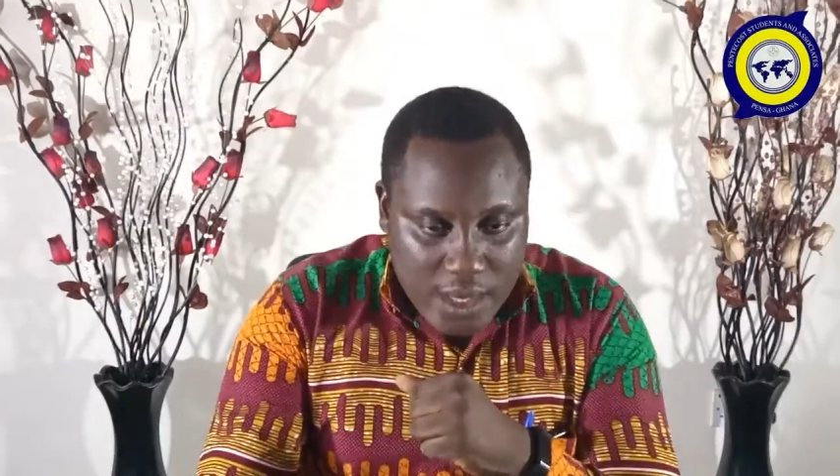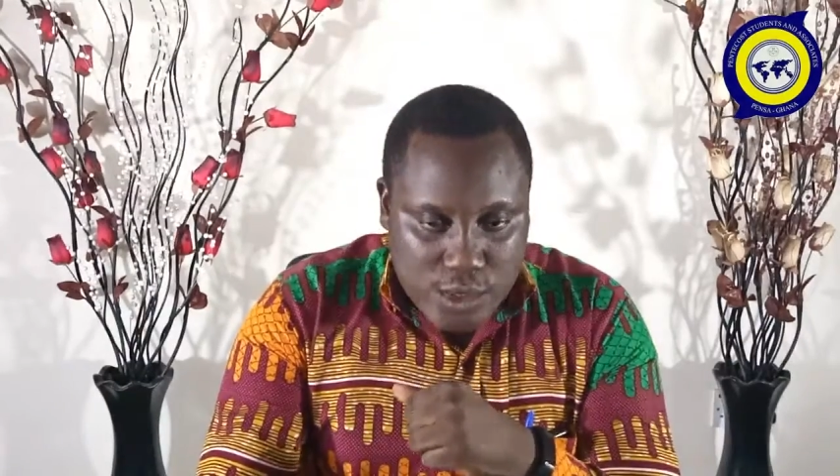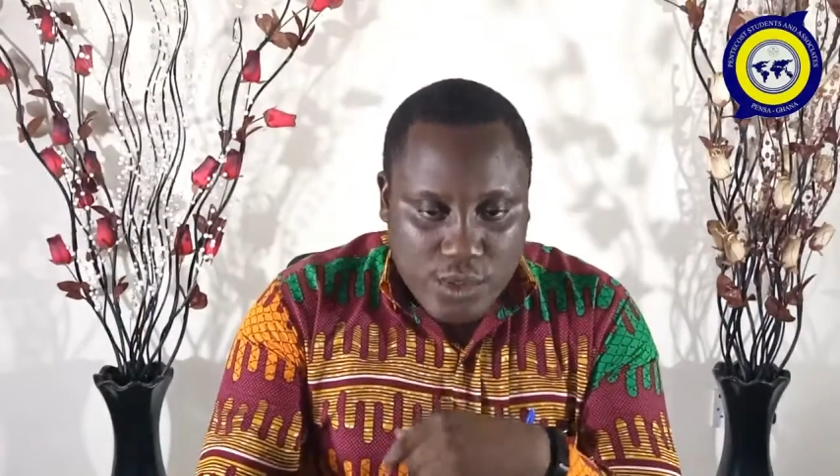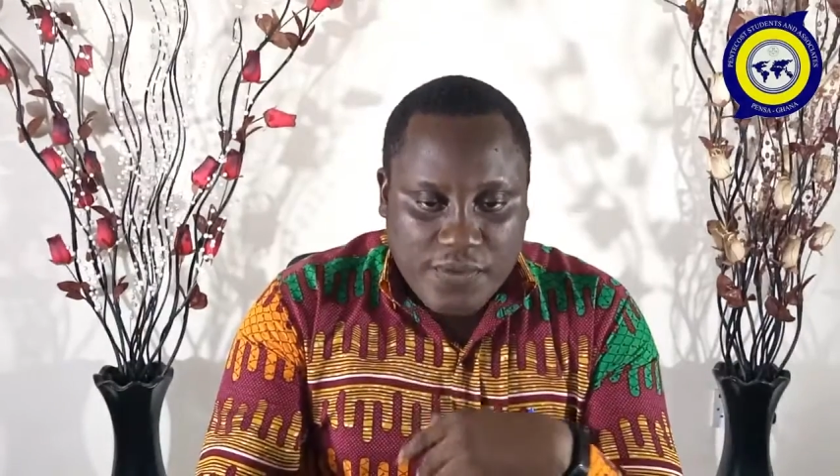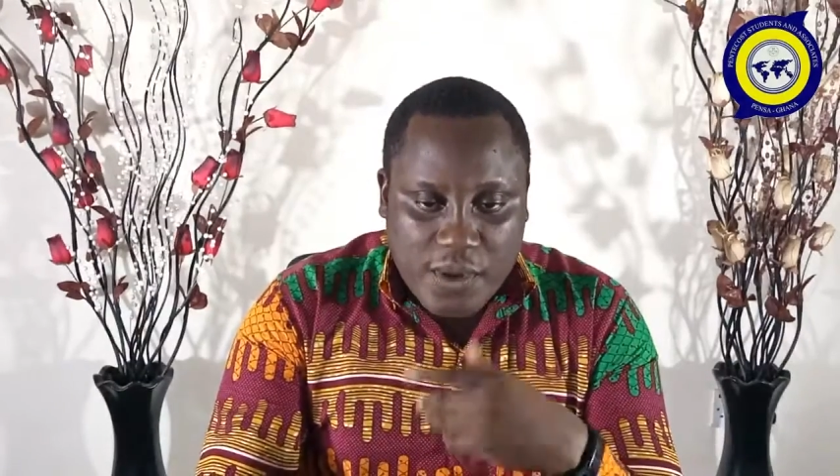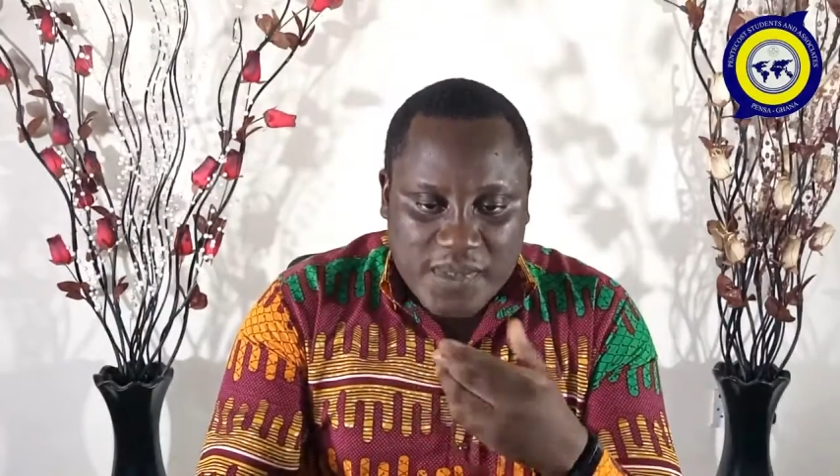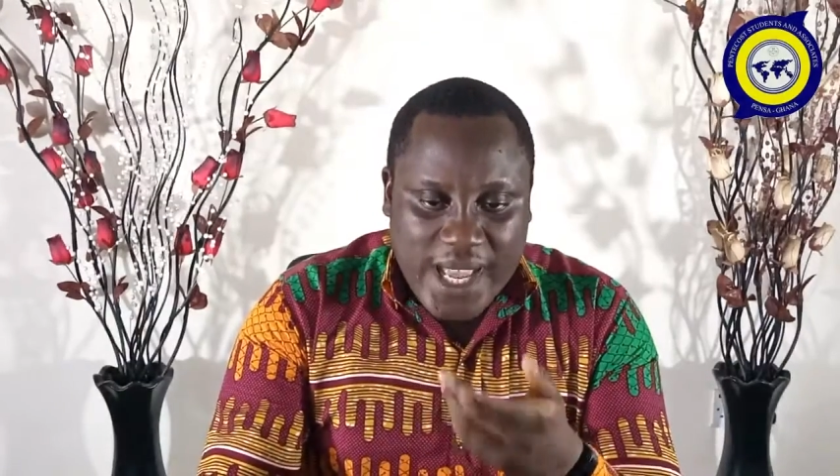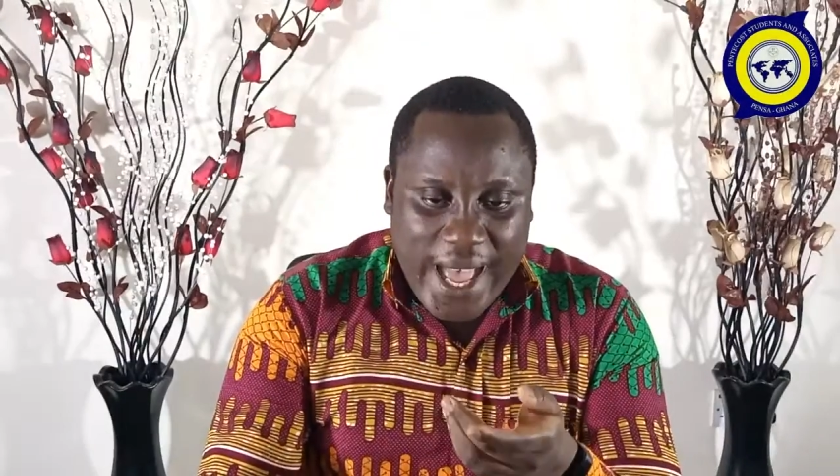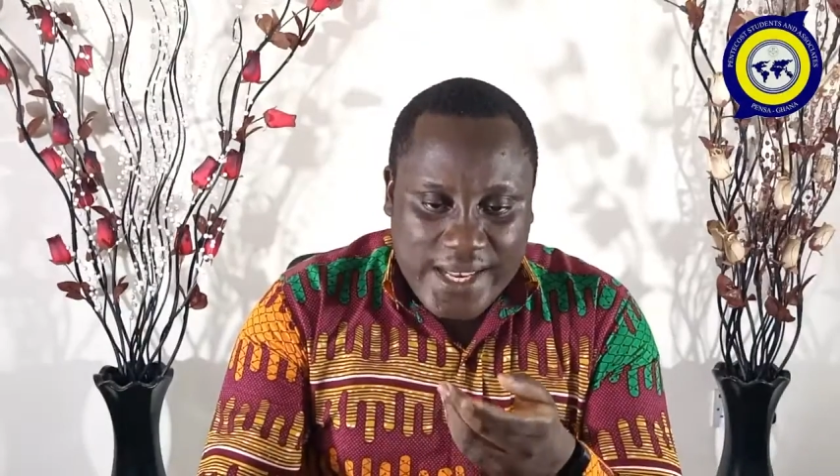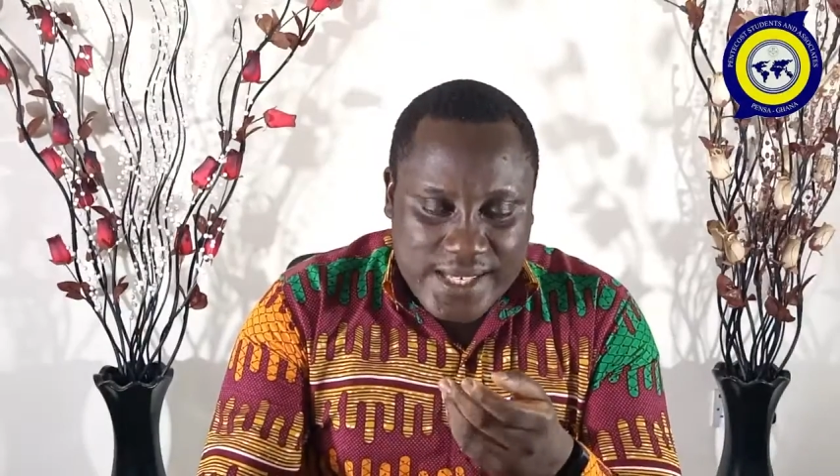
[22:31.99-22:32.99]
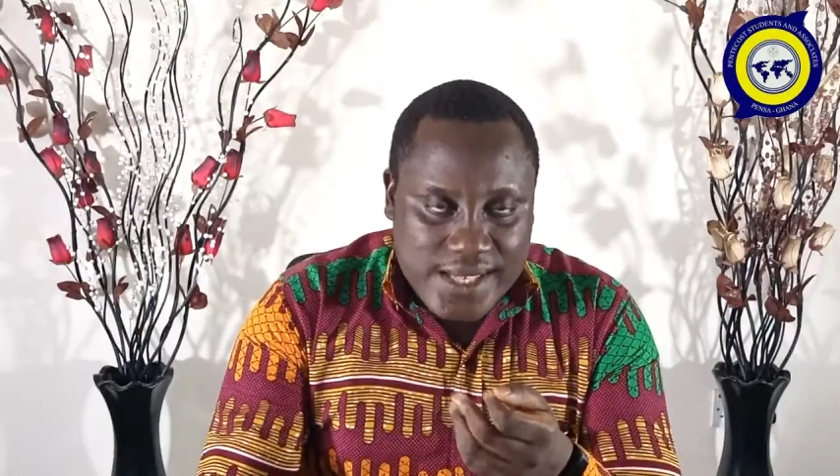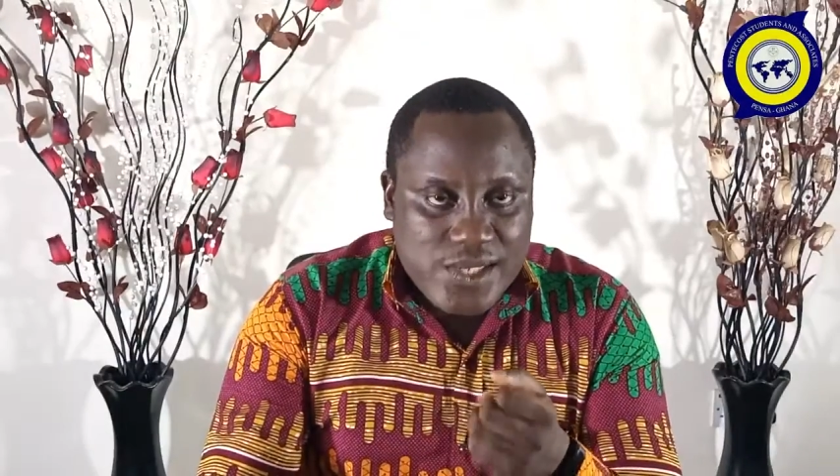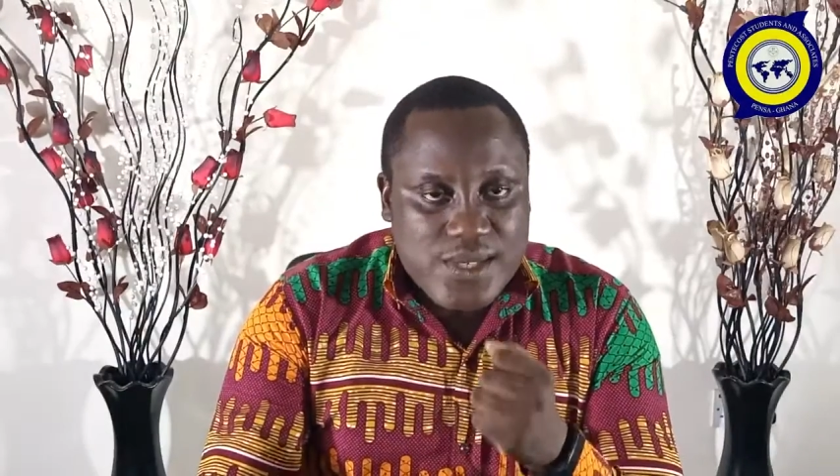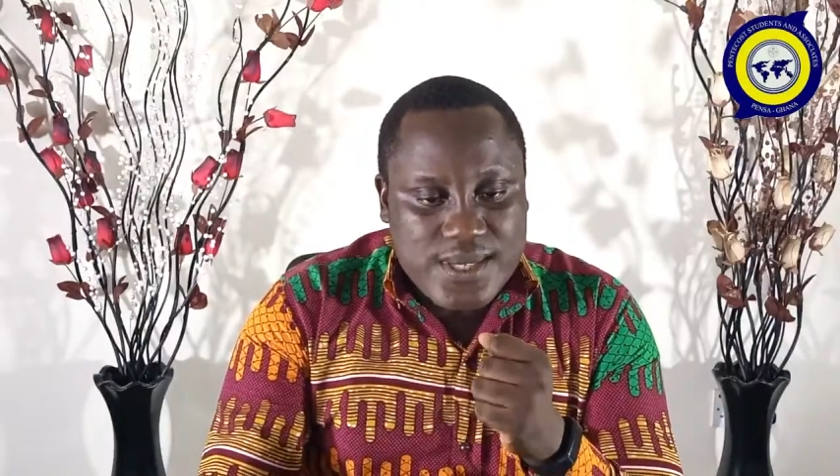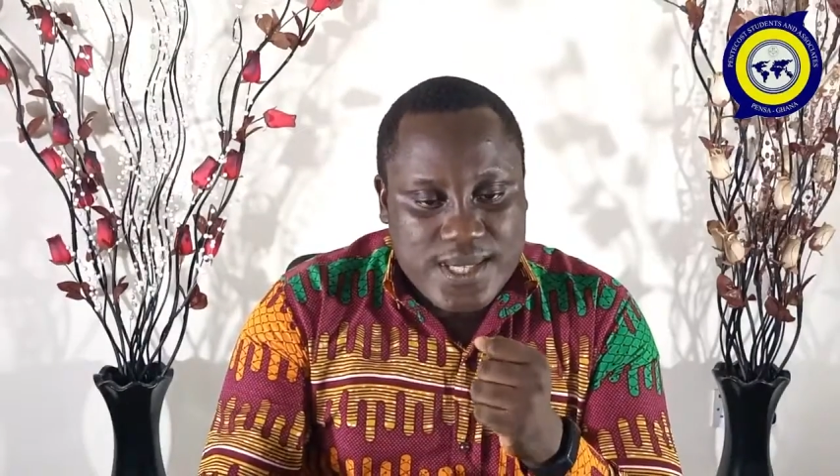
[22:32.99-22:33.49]
So from the
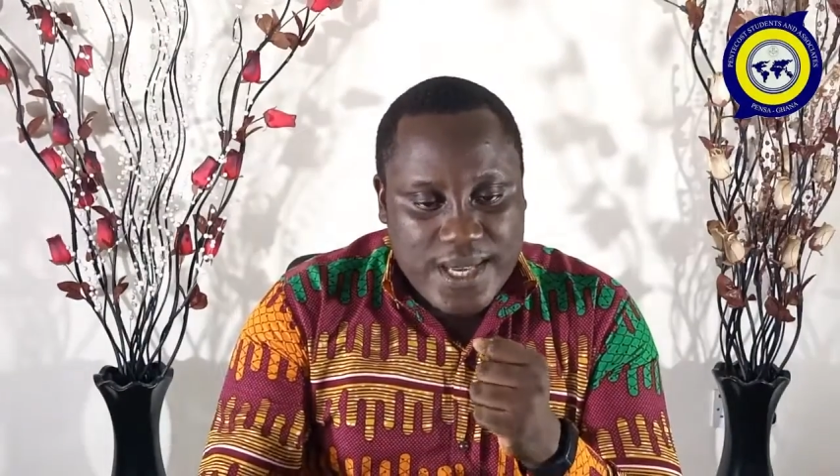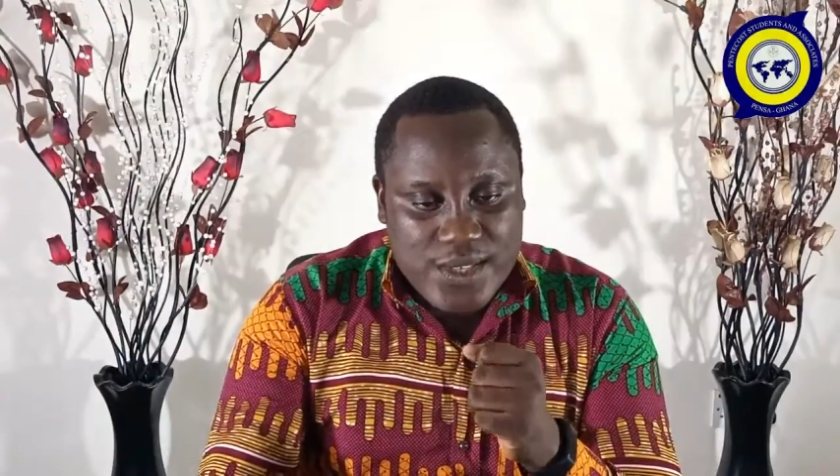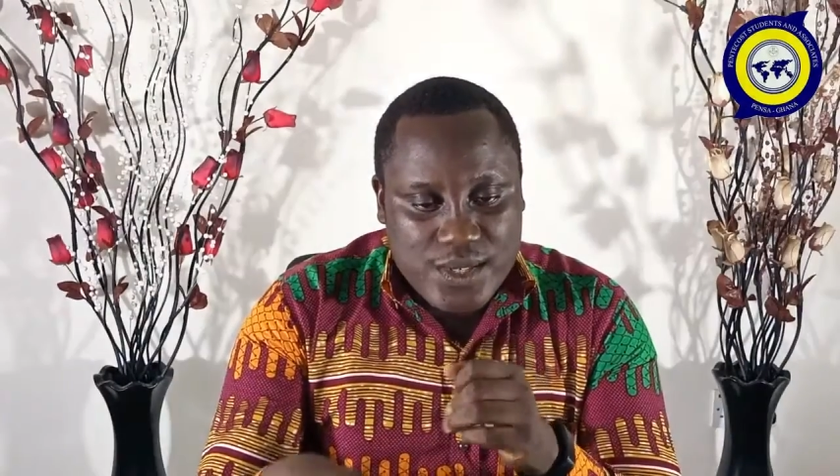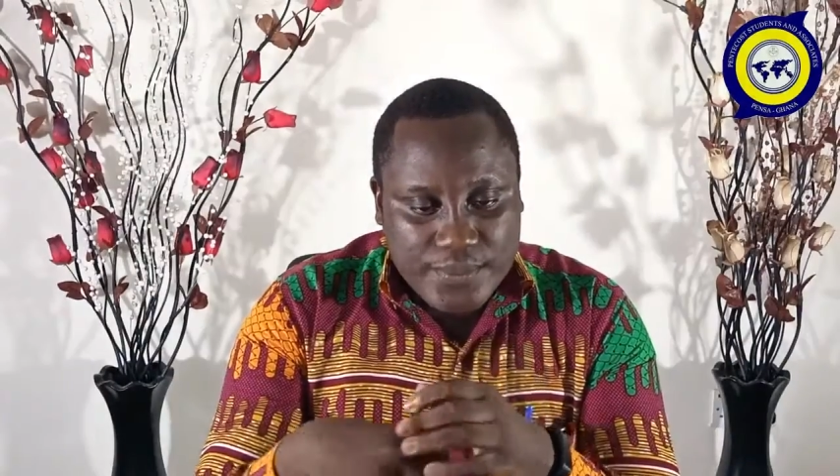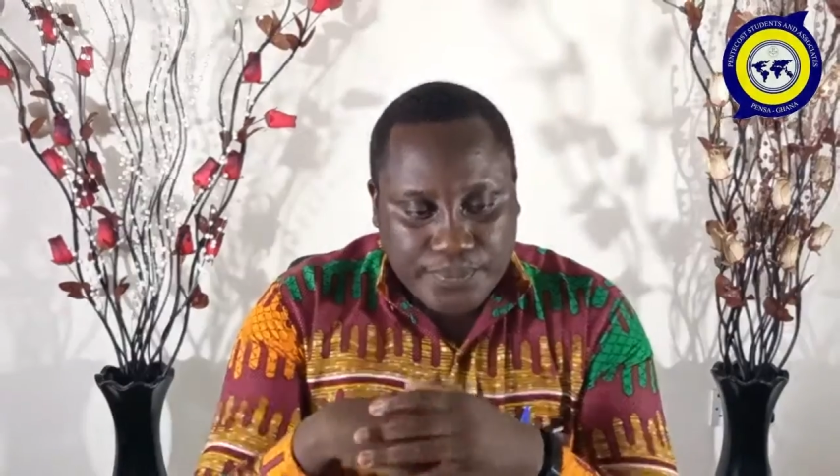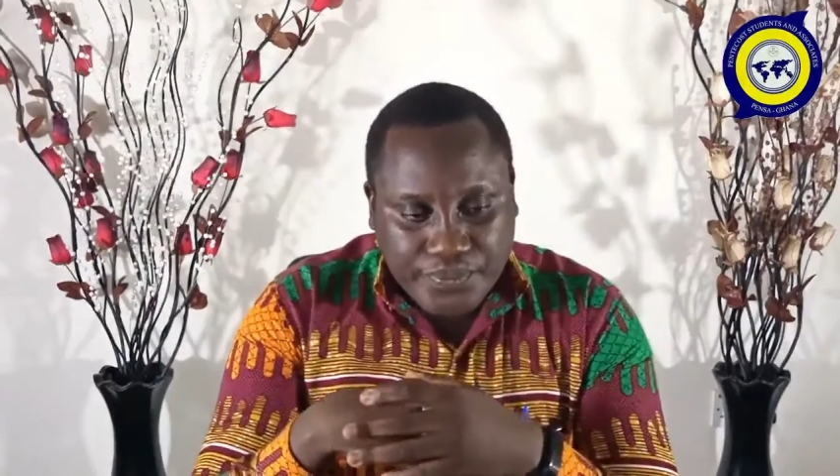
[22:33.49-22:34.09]
ideation stage,